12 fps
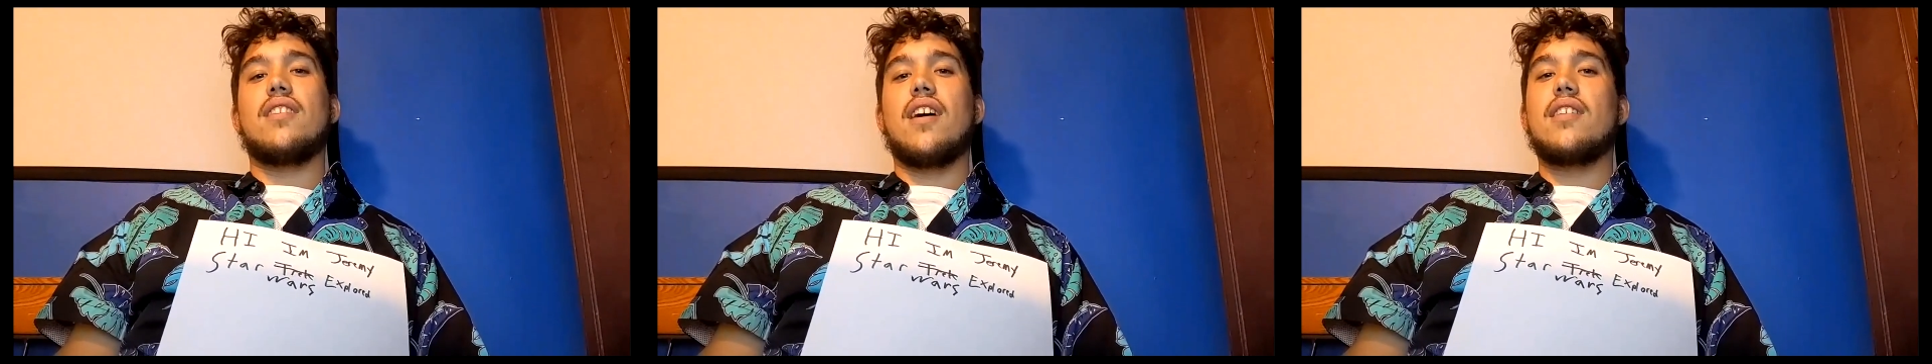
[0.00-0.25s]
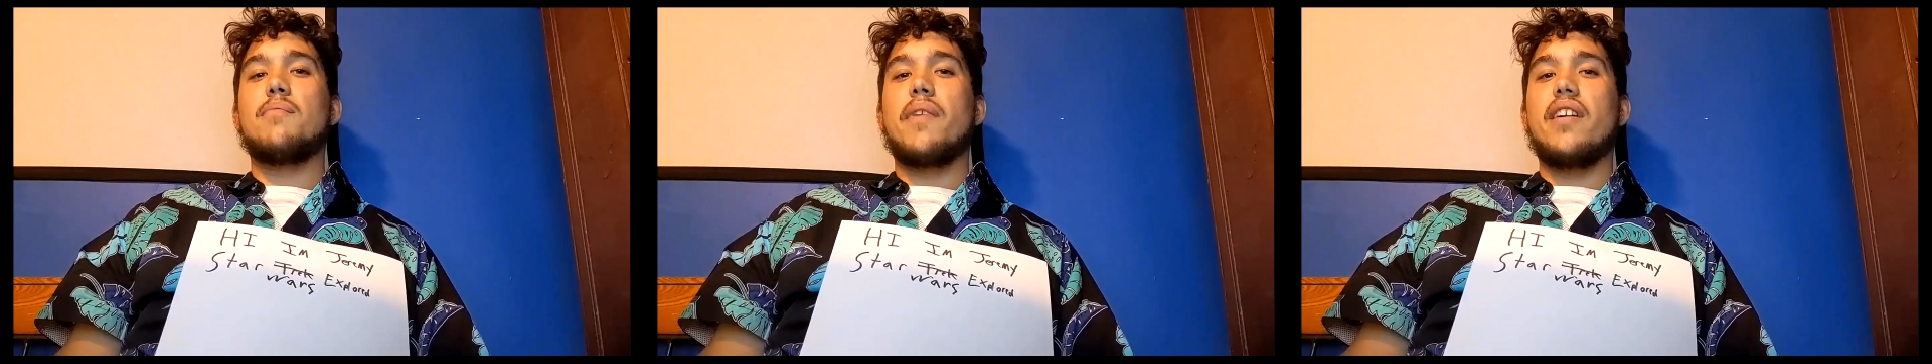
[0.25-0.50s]

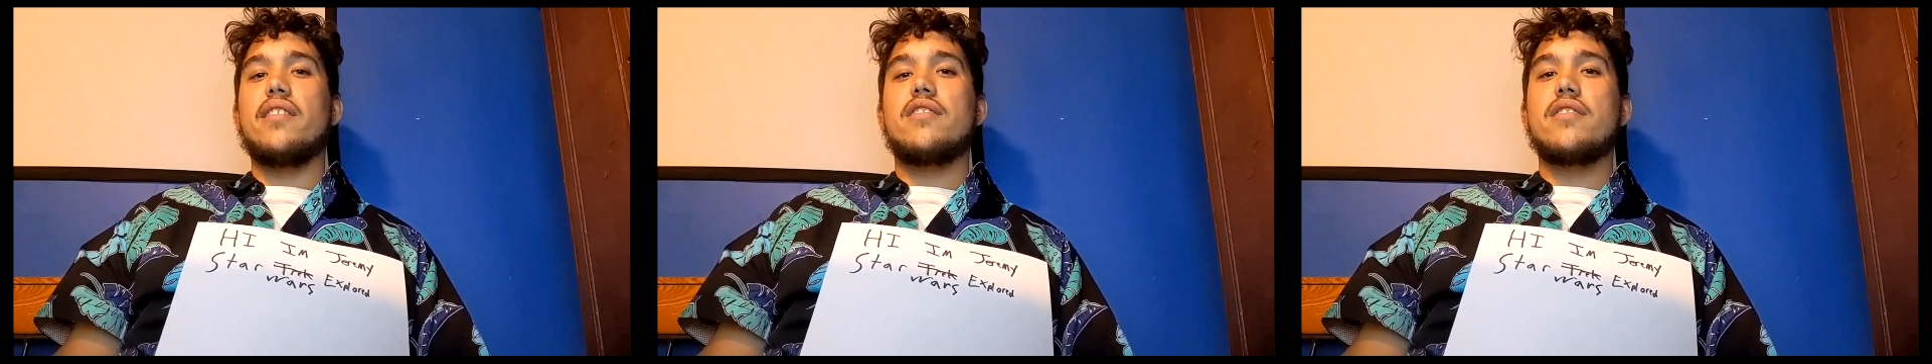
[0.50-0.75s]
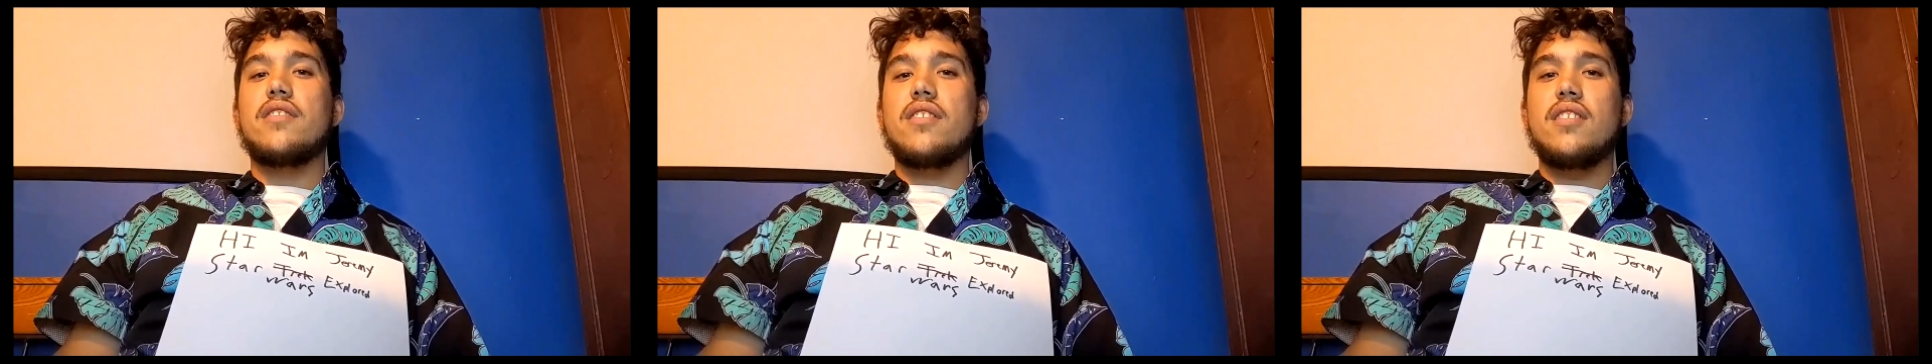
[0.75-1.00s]
I can
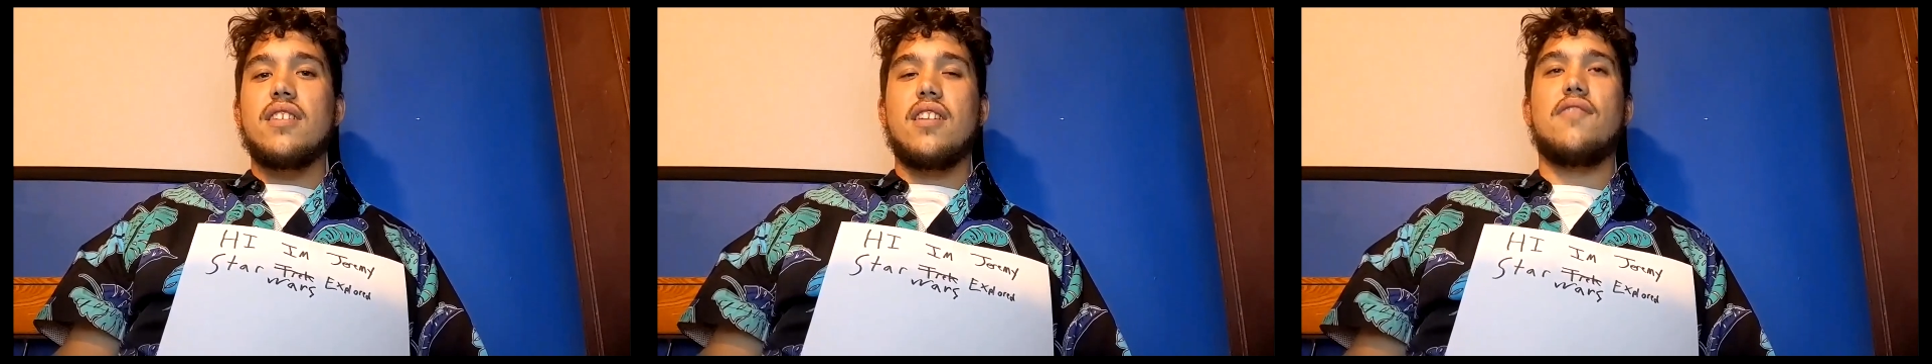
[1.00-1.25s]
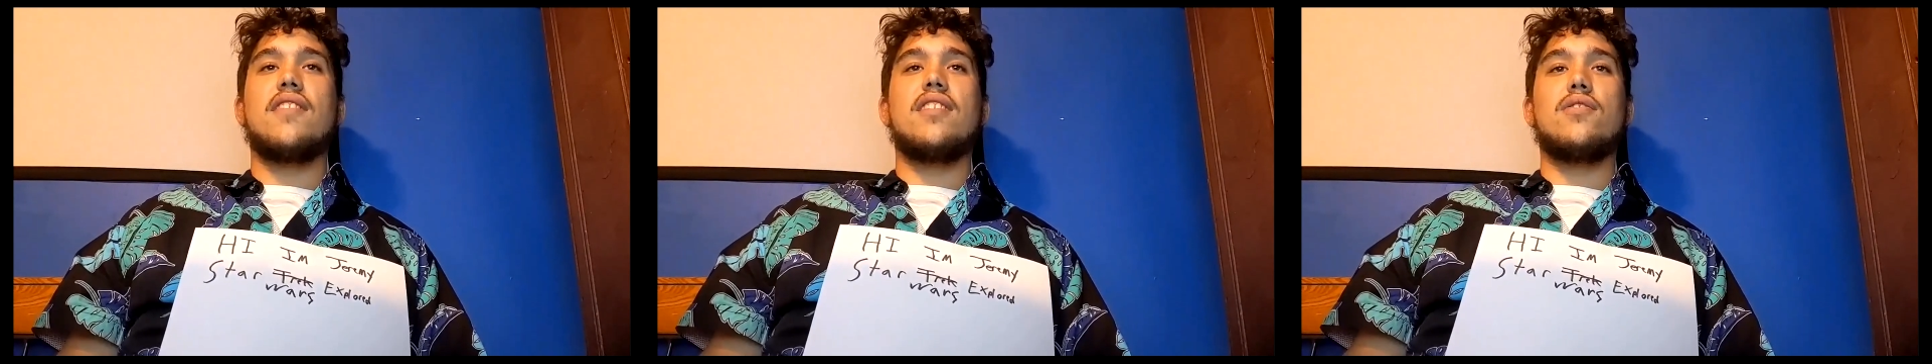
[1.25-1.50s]
manage.
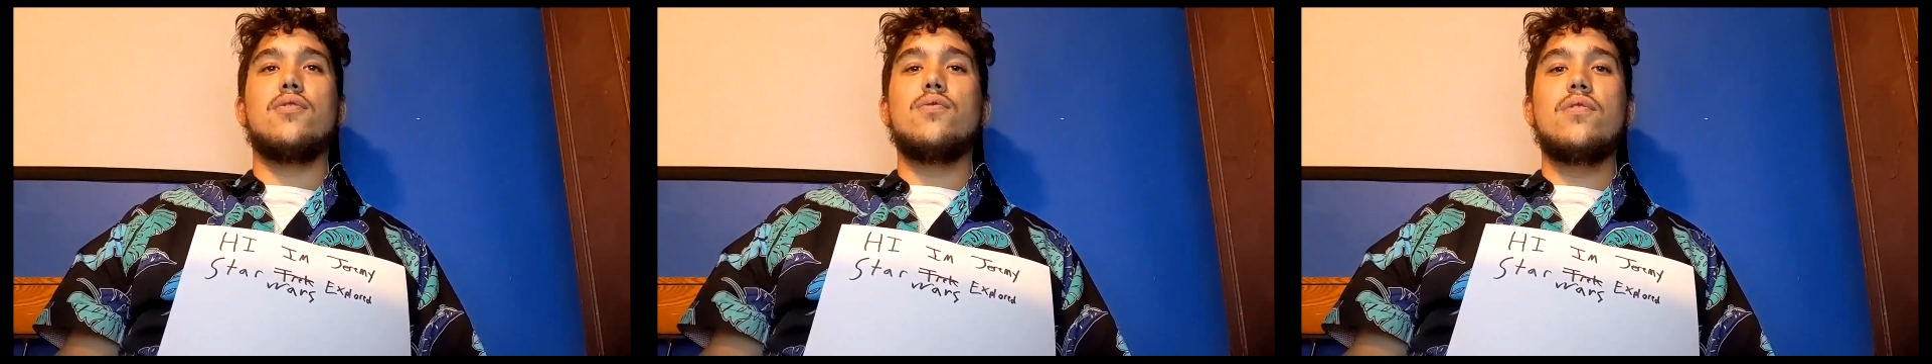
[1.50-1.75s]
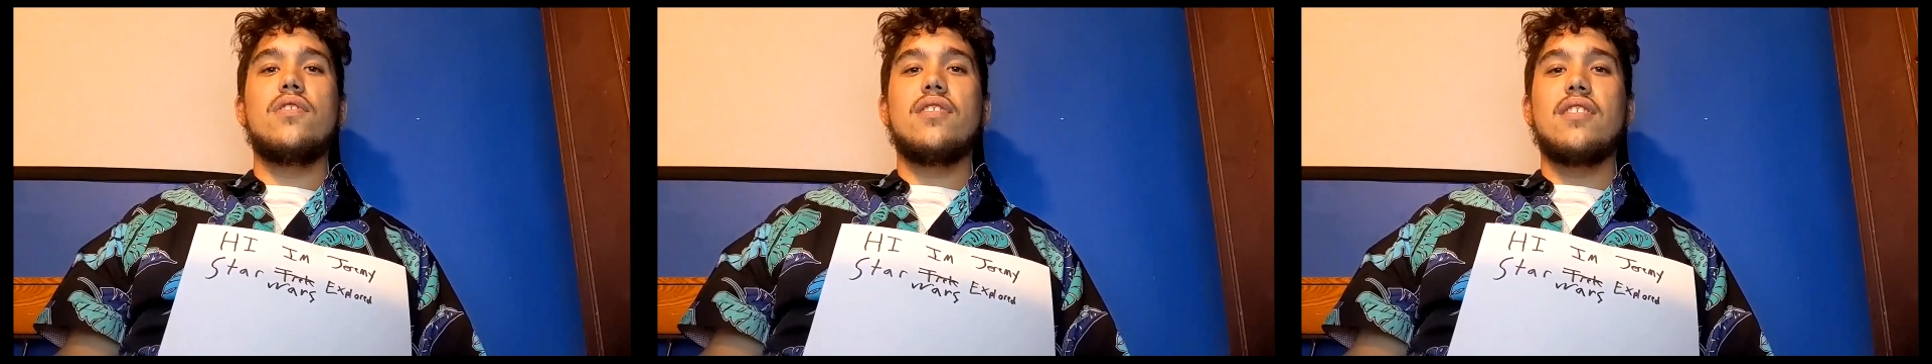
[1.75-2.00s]
If that
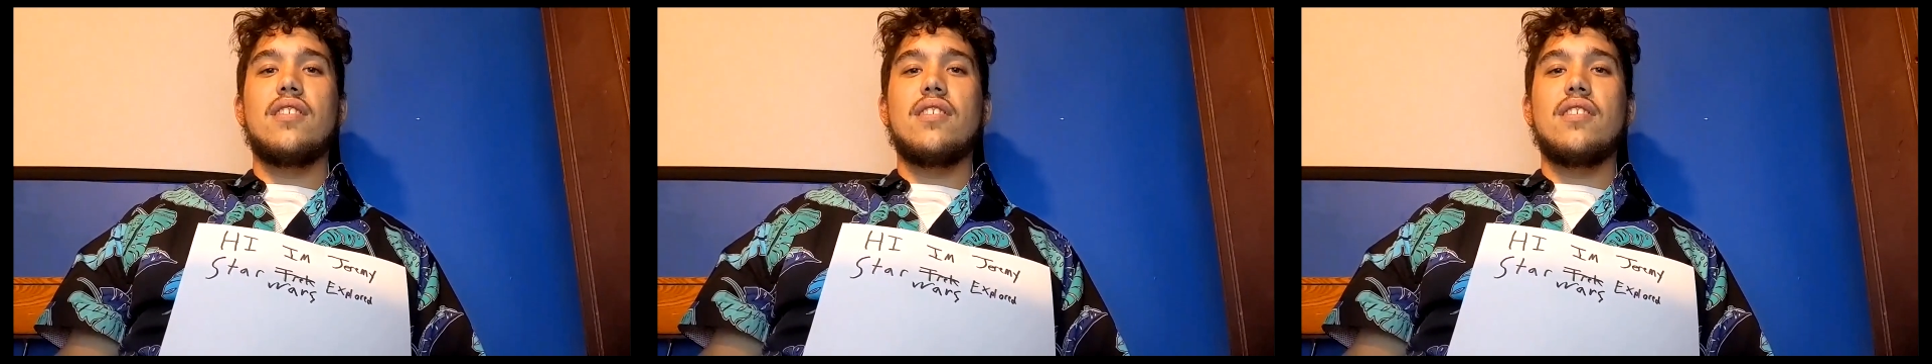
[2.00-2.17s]
dude